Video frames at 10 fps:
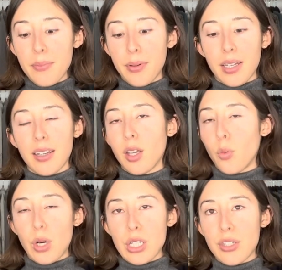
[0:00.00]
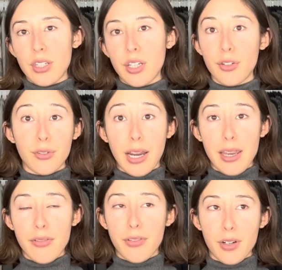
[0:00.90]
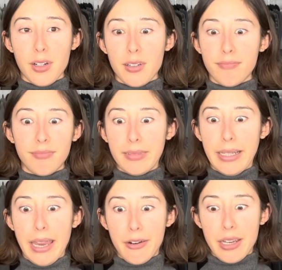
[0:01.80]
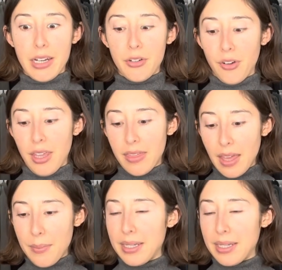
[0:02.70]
but it works great for layering underneath them.